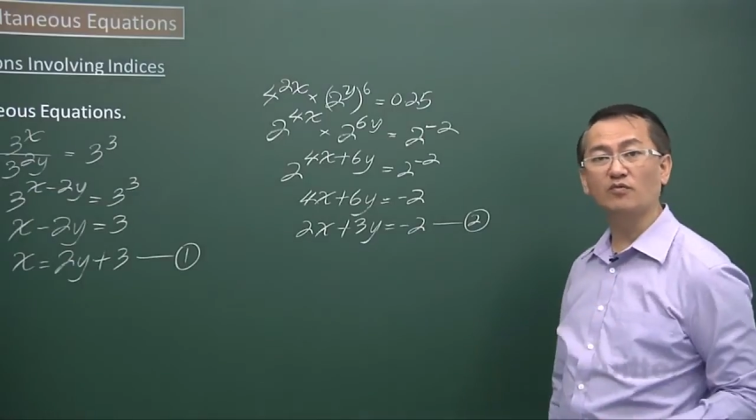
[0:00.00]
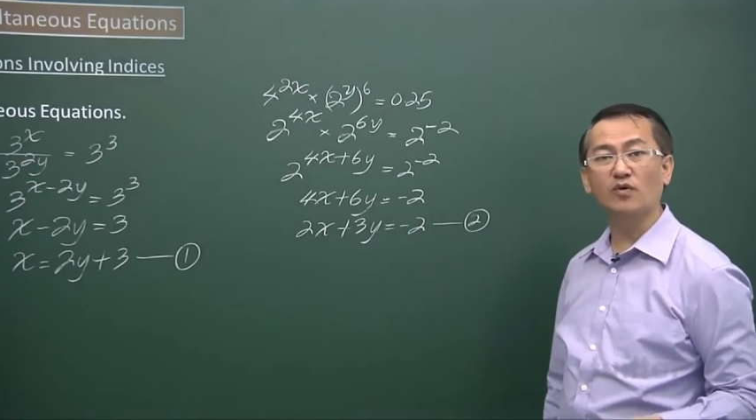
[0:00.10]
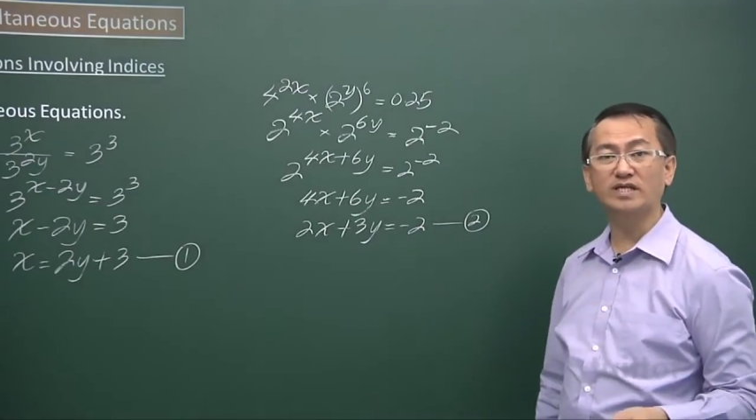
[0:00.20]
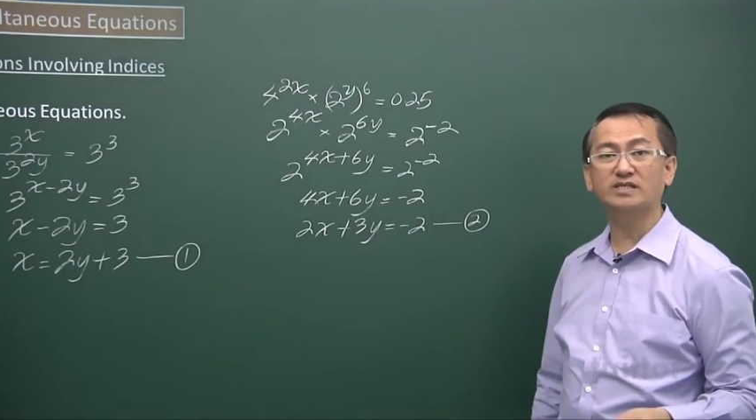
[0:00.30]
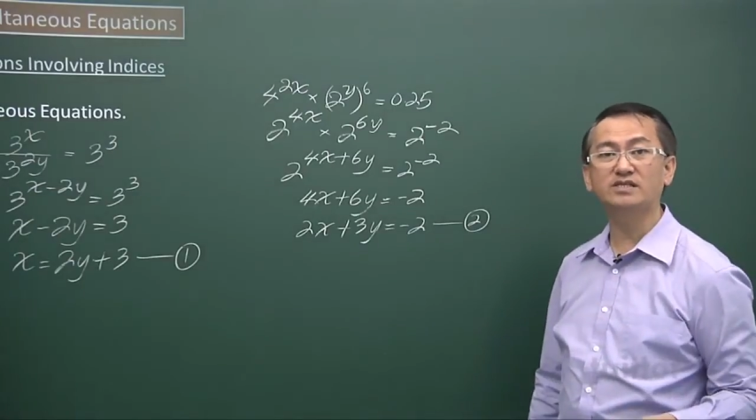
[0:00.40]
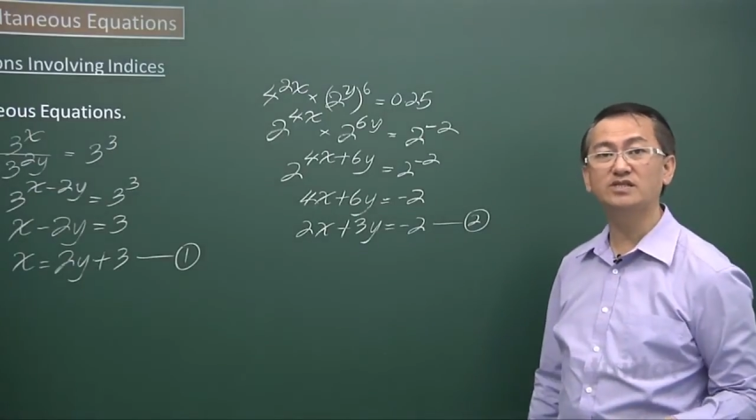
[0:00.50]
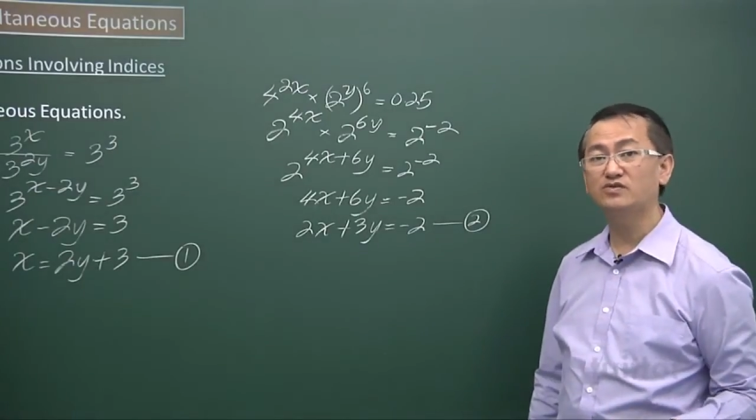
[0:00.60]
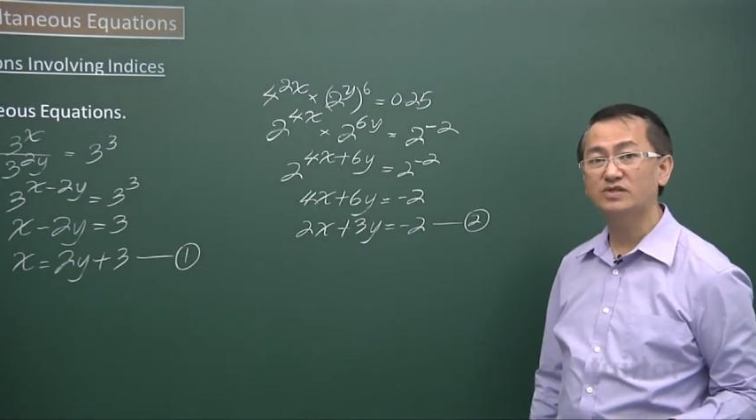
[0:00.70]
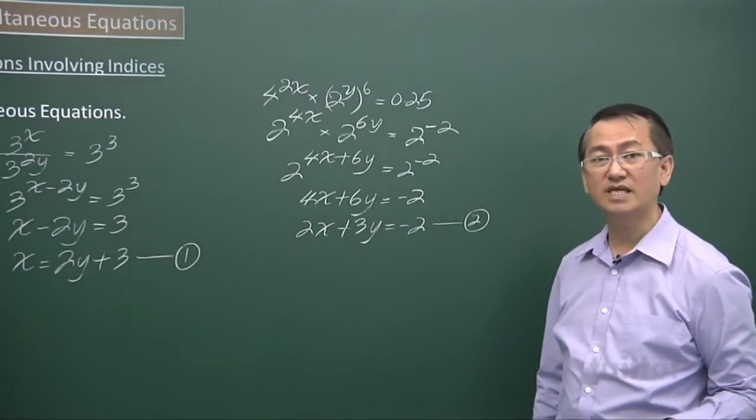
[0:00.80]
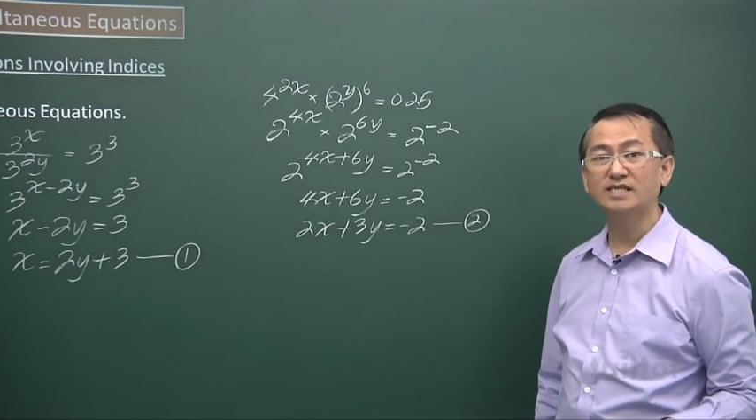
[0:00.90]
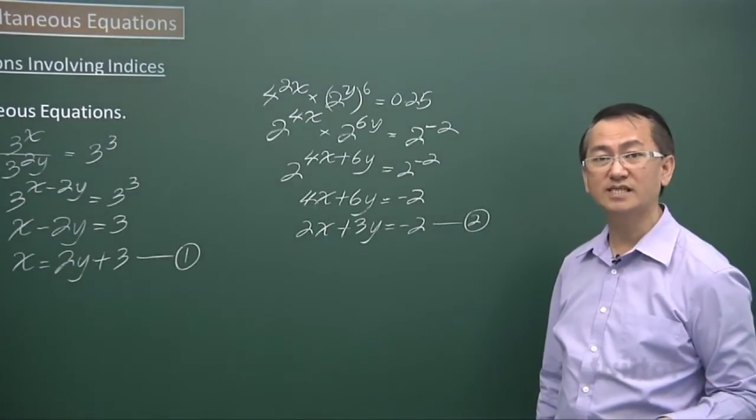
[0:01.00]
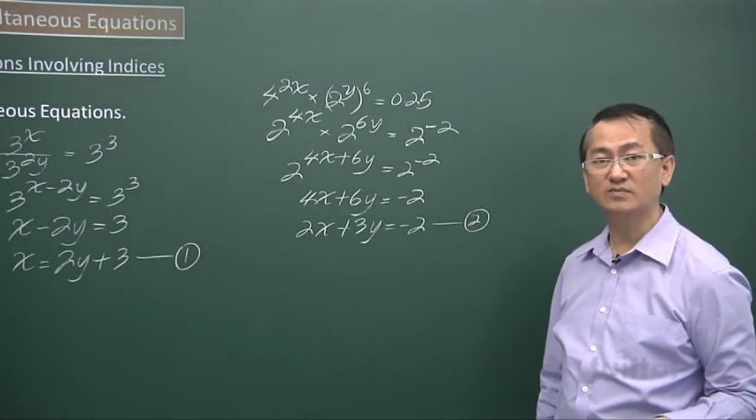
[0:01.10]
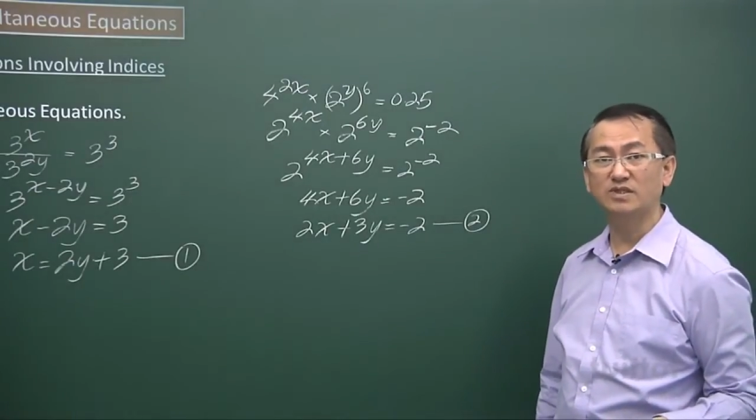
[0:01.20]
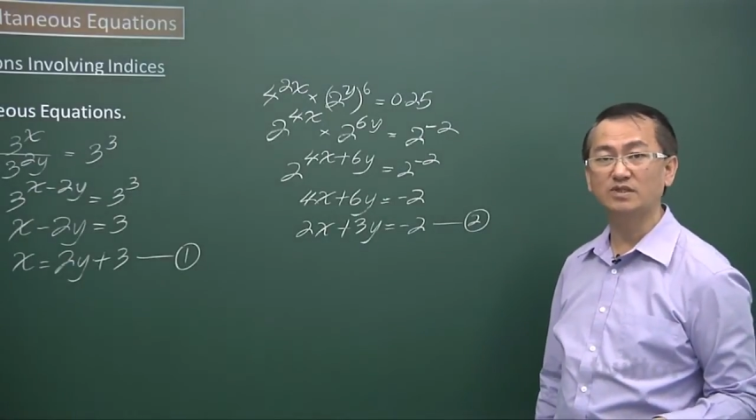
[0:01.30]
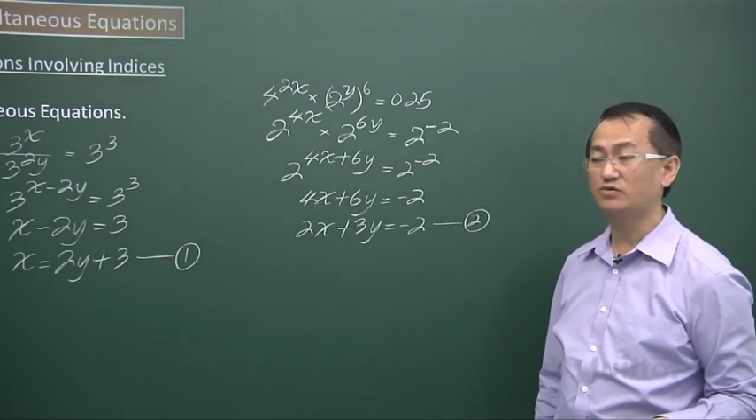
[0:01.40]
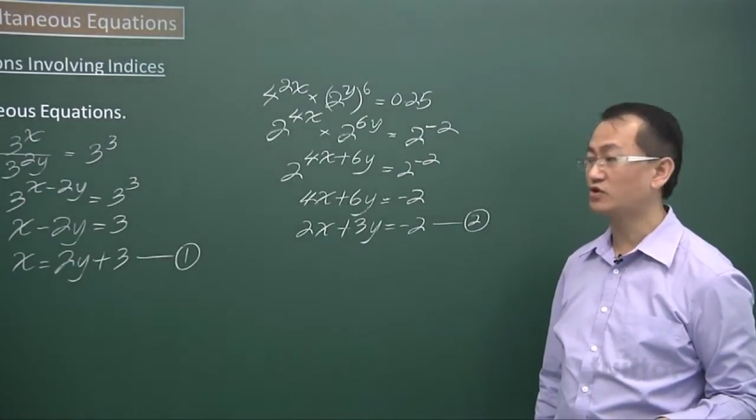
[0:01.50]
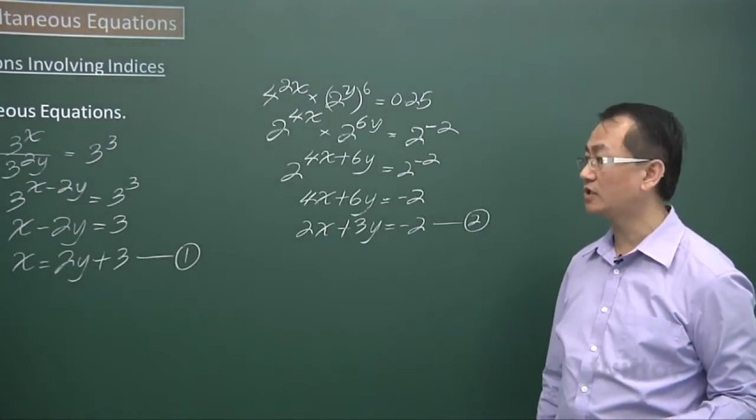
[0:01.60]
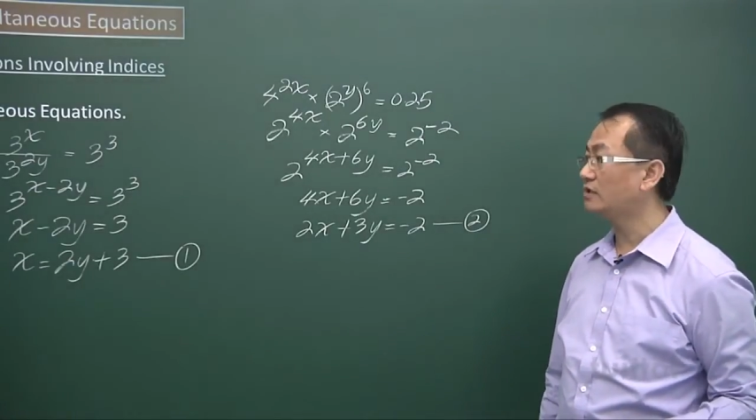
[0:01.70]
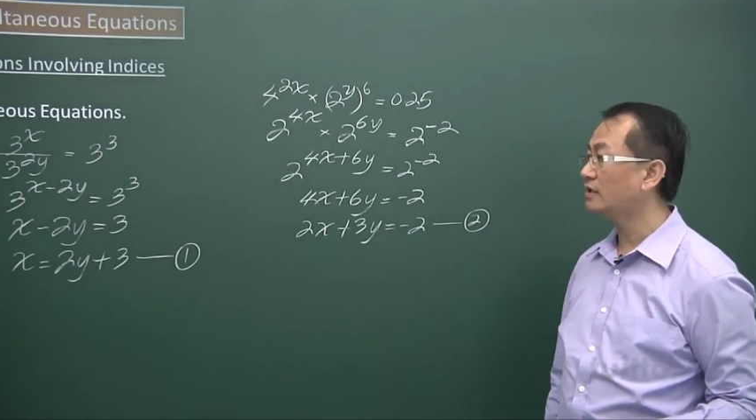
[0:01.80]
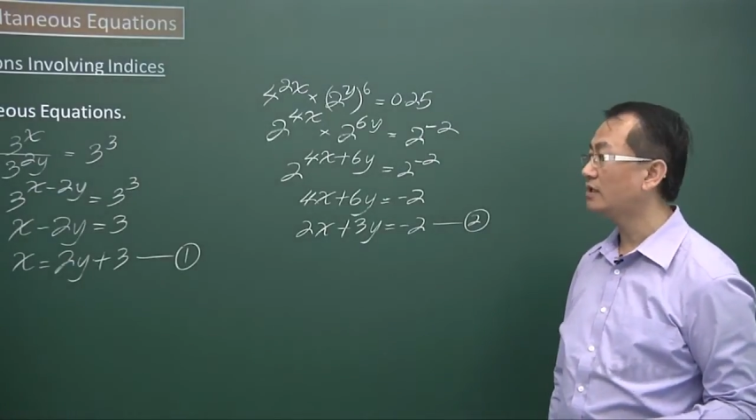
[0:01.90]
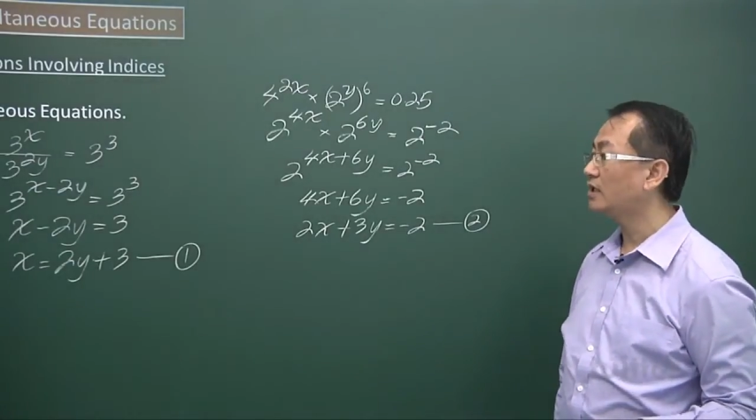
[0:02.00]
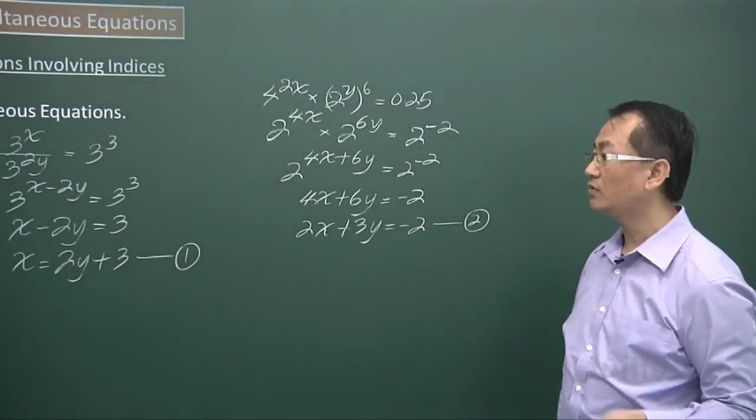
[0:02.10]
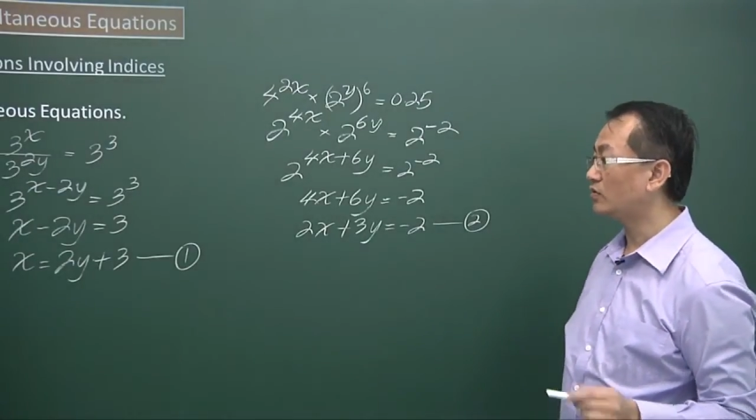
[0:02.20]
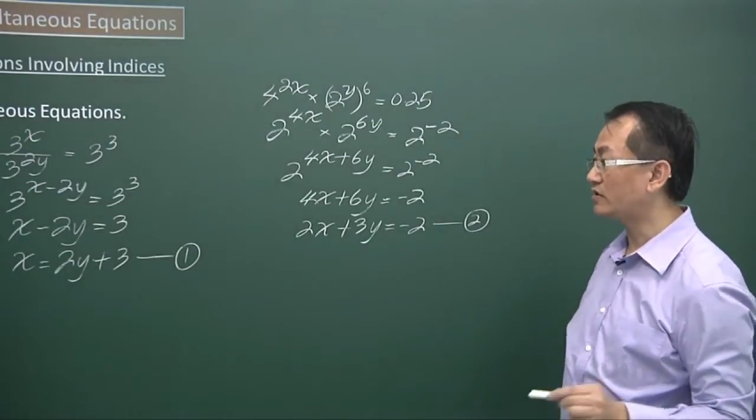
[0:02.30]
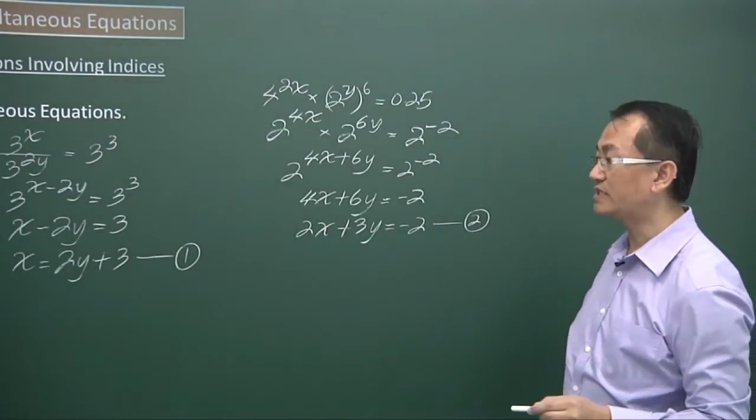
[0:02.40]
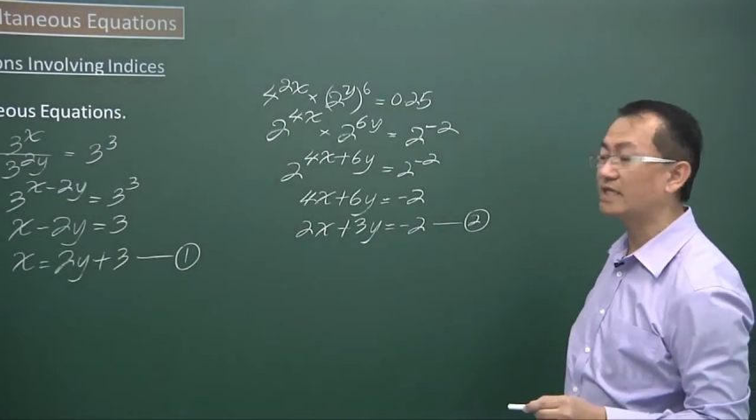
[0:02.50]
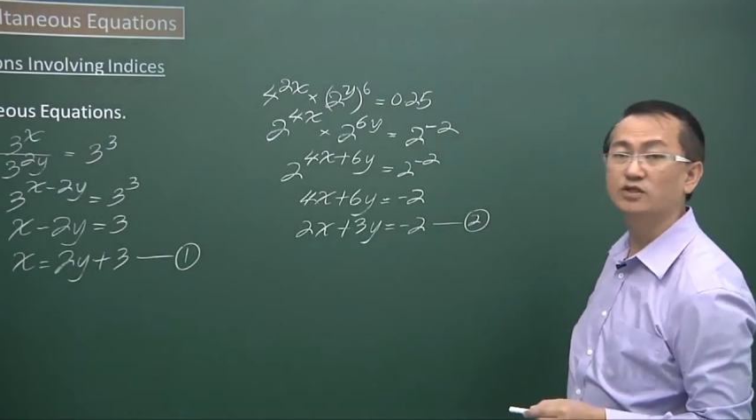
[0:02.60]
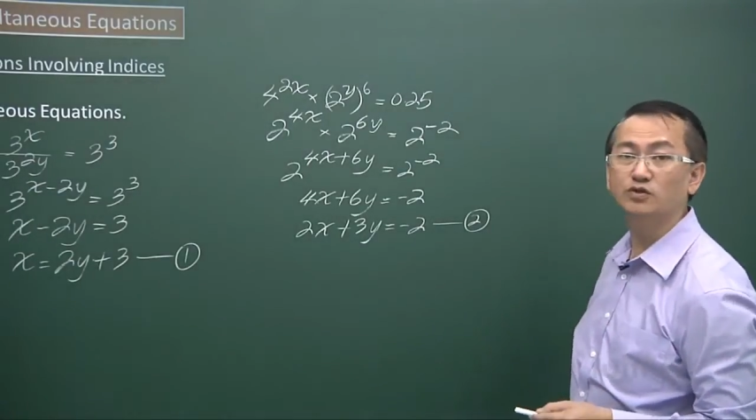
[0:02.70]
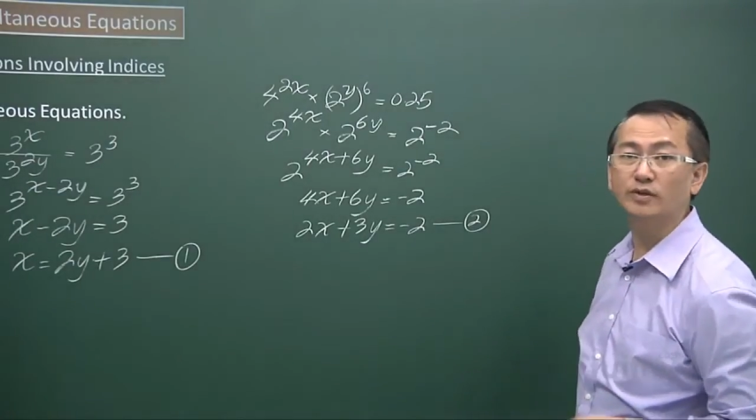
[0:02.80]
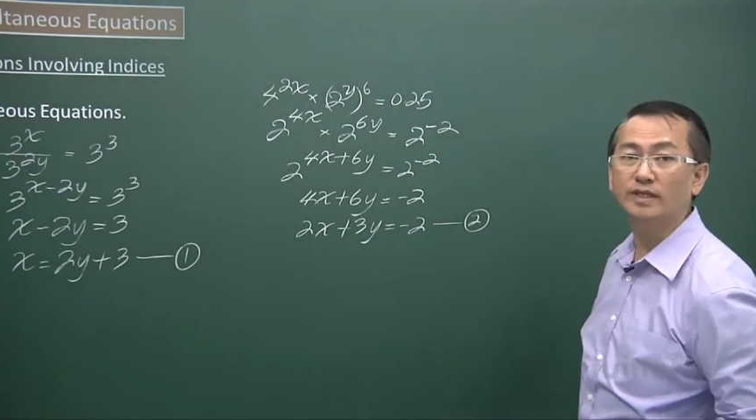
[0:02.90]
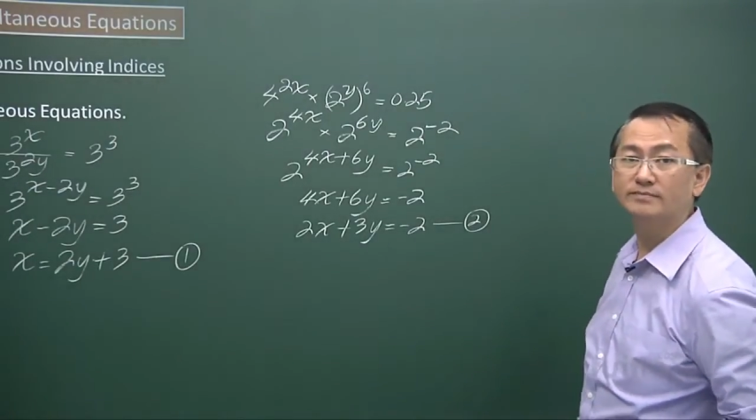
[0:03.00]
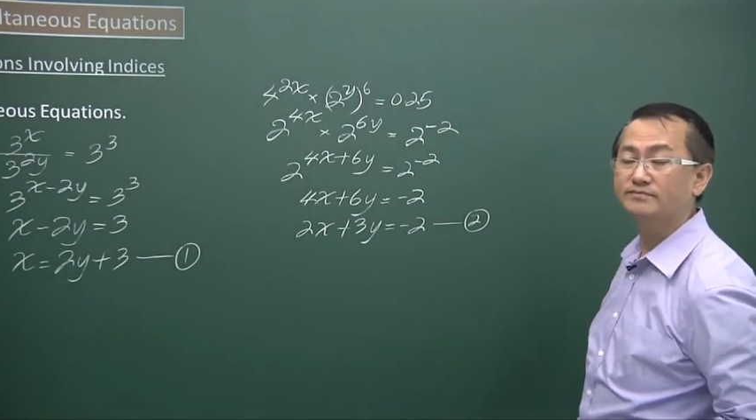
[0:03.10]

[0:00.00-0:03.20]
questions using substitution, we stick to it.